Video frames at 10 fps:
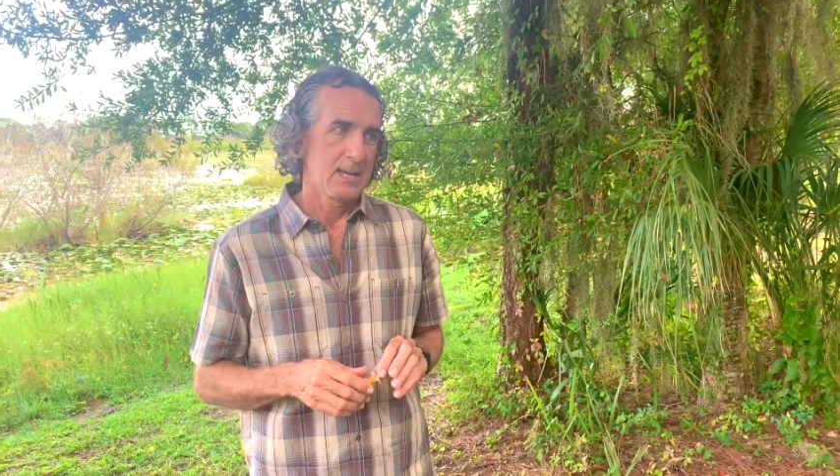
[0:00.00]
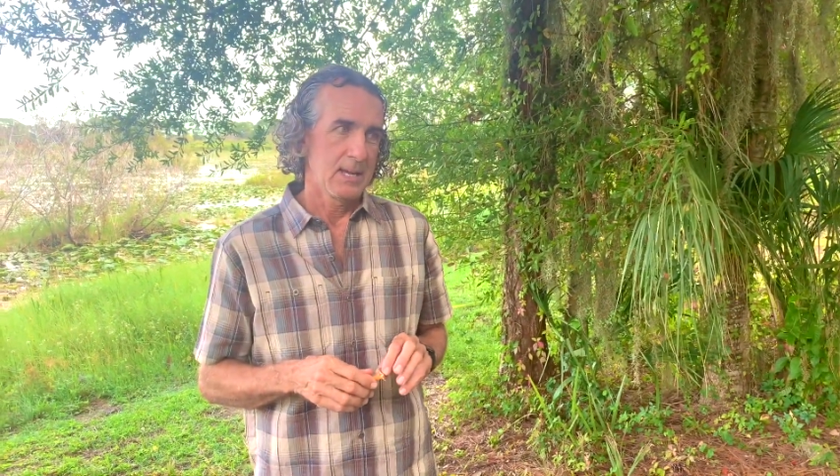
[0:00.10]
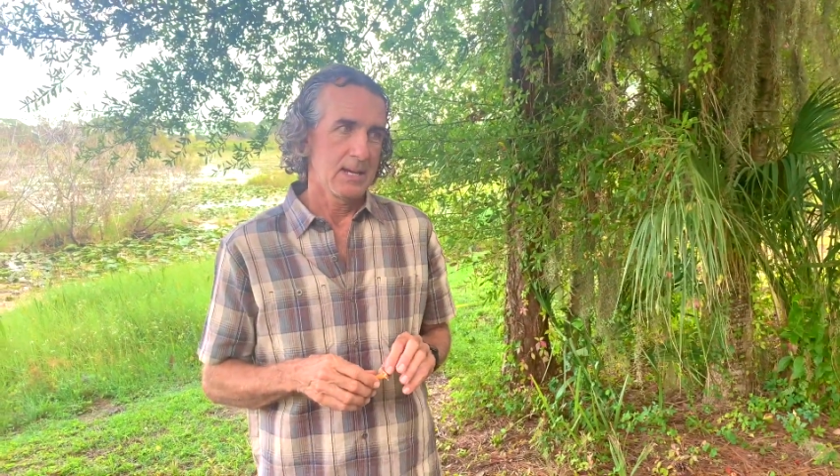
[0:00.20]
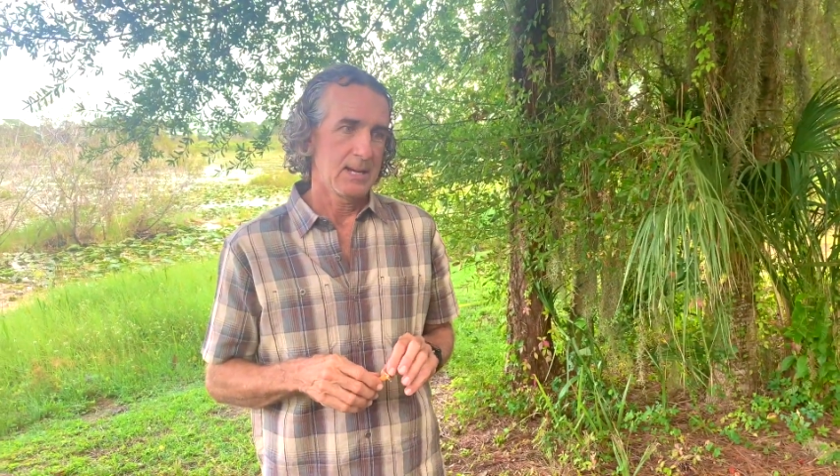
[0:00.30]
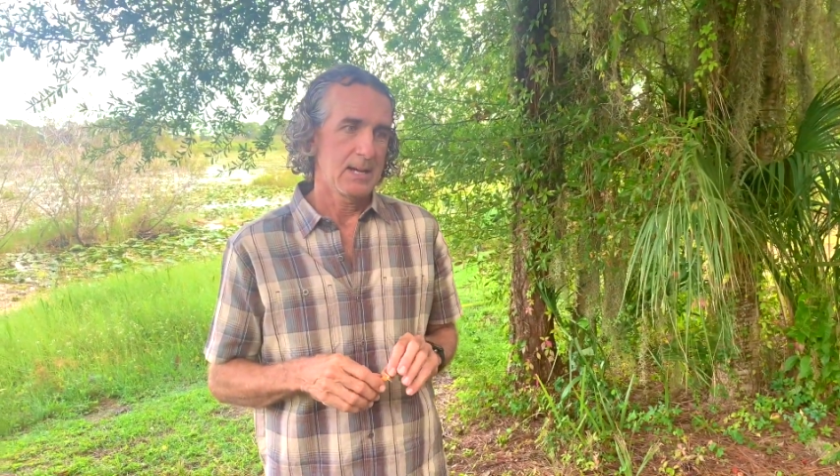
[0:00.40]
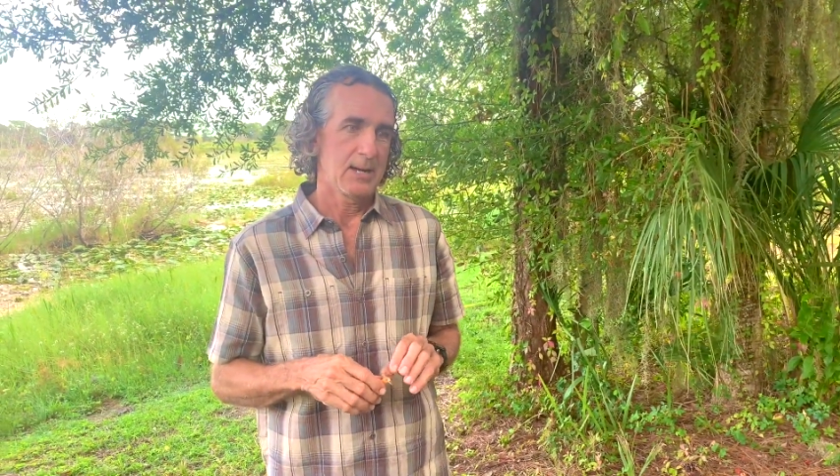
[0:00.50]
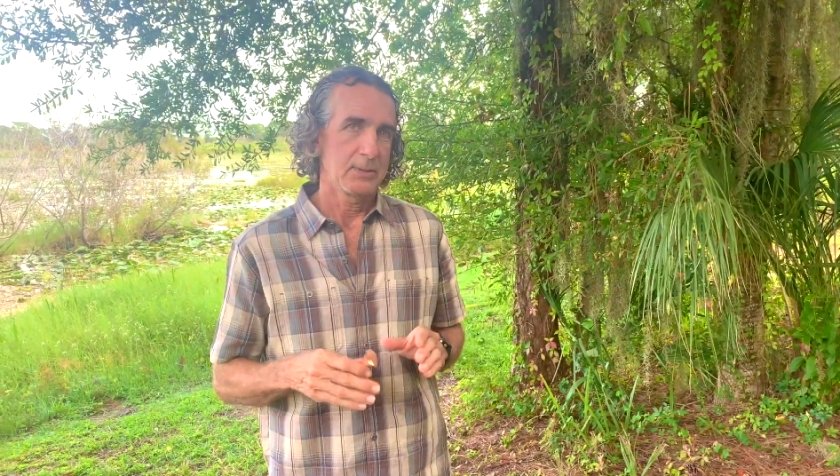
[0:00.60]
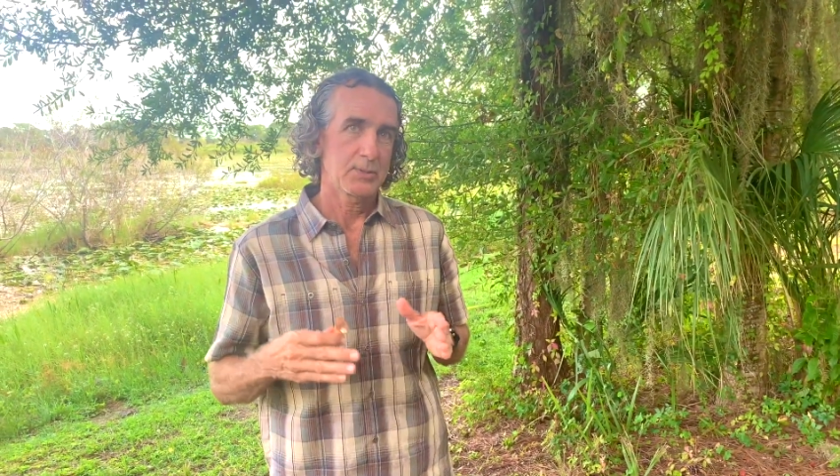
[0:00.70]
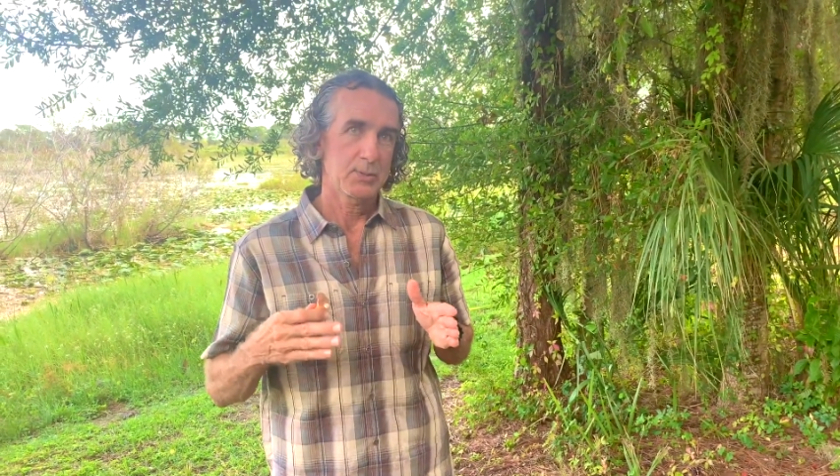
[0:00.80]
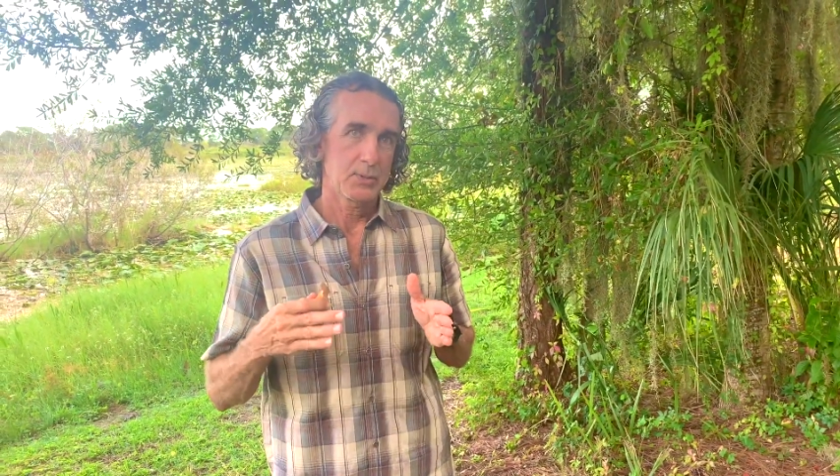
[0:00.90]
On
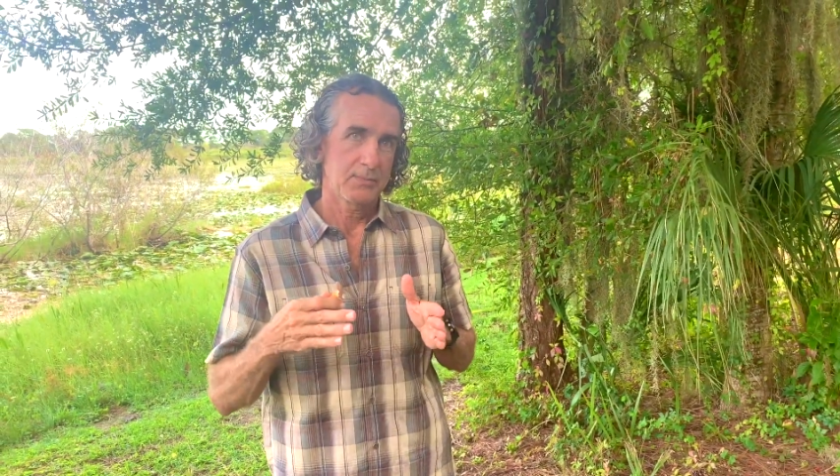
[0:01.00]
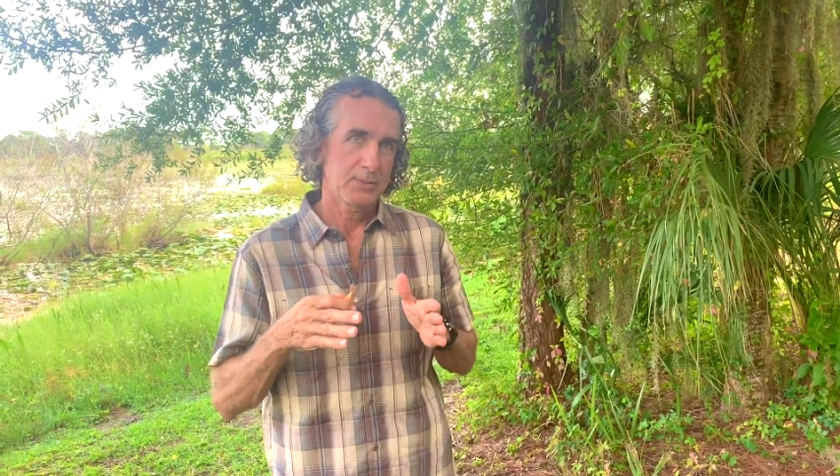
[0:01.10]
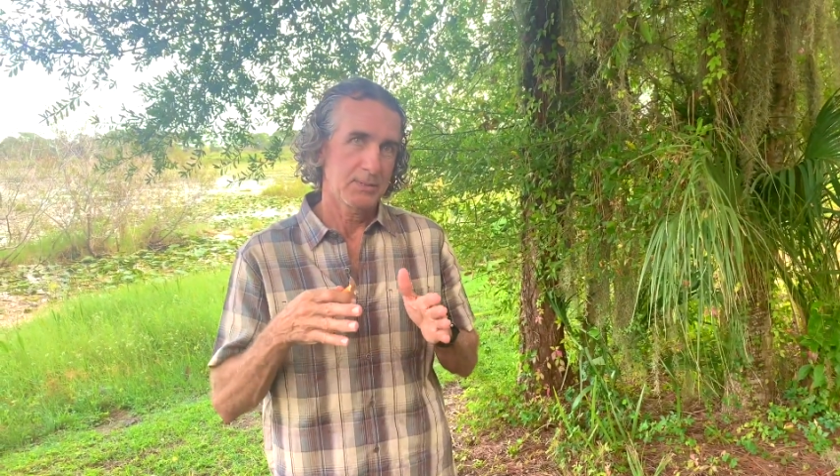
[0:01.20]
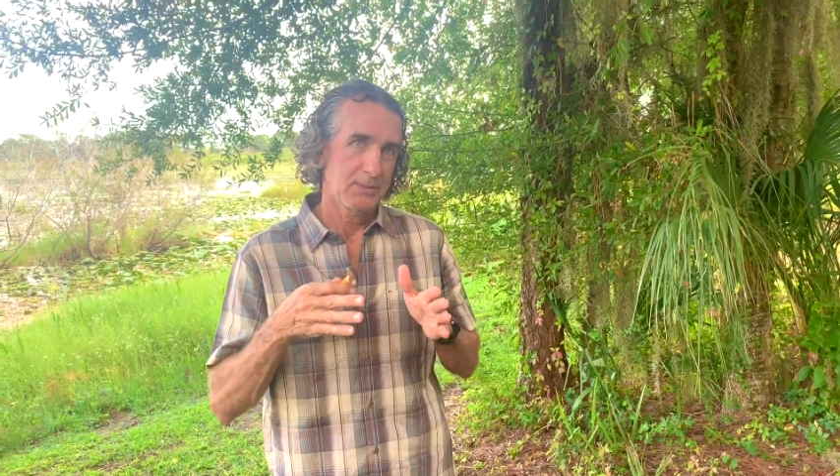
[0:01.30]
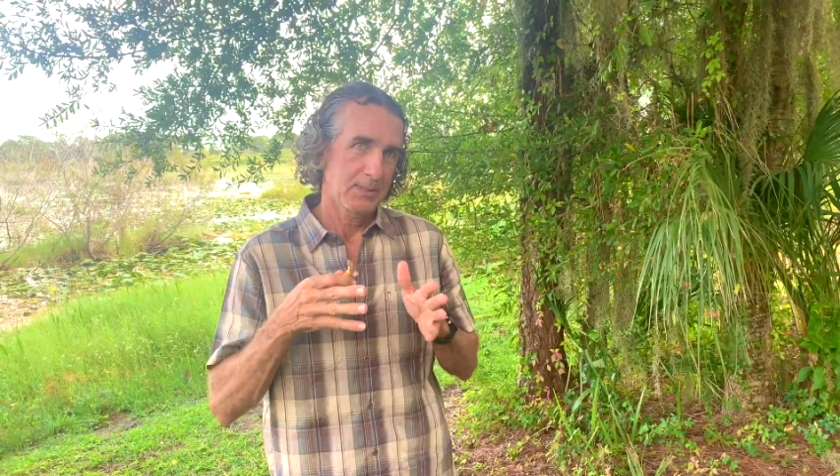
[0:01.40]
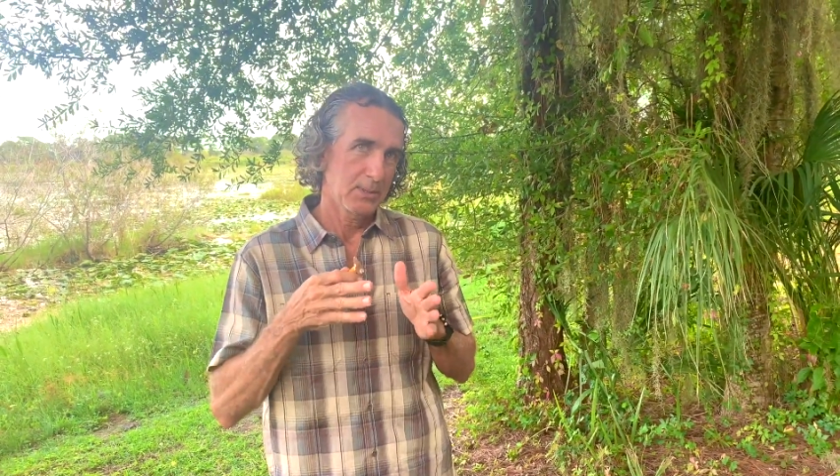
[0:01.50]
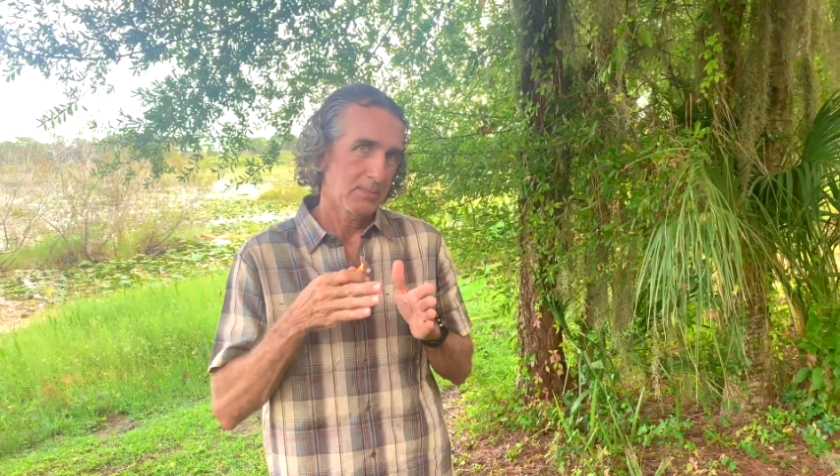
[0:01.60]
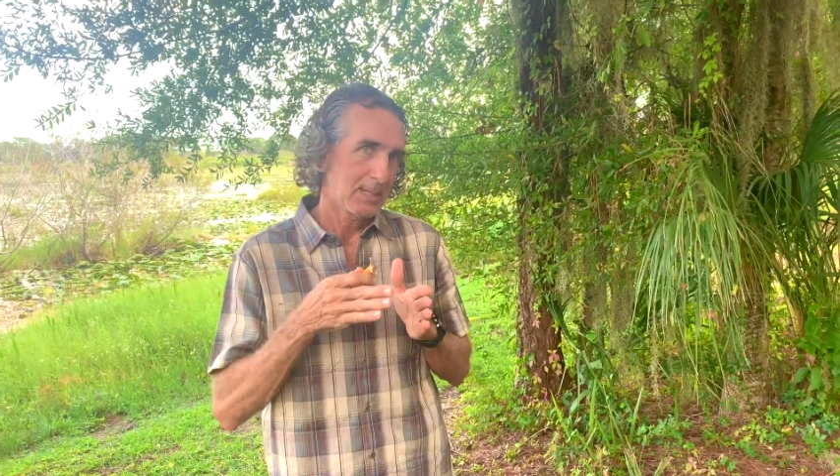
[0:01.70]
the surface of the little